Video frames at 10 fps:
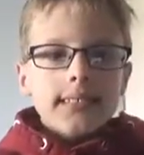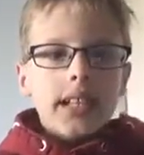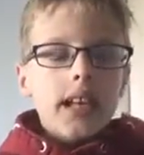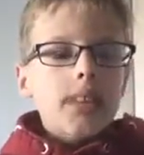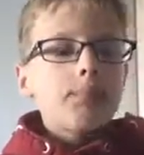
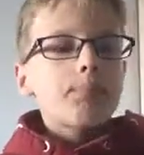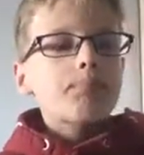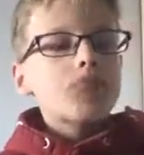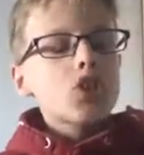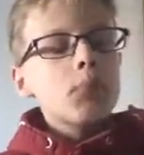Yeah.
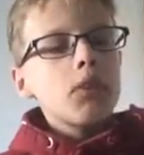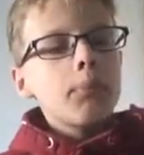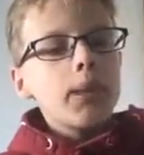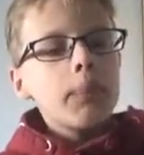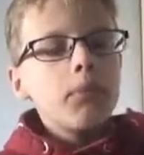Some
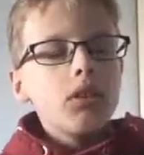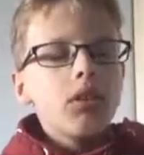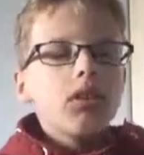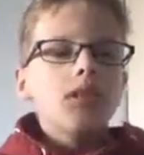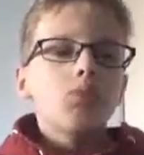other people,
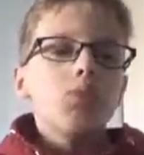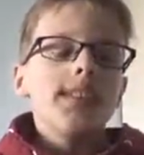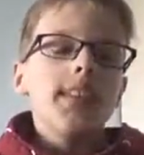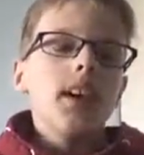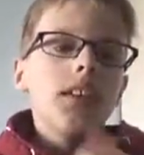there's
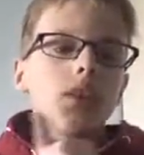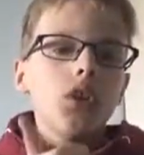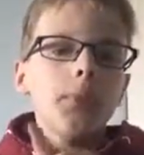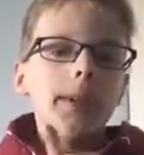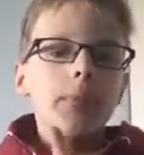with the
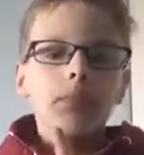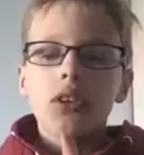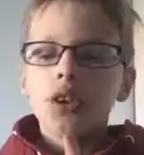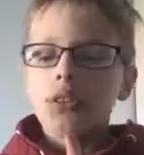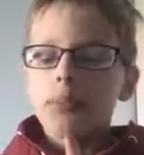other
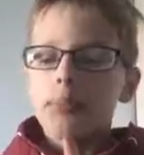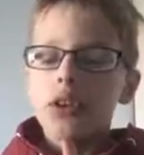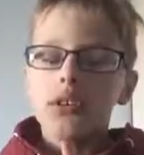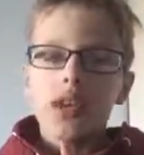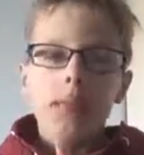people,
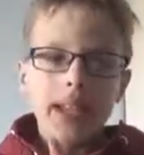the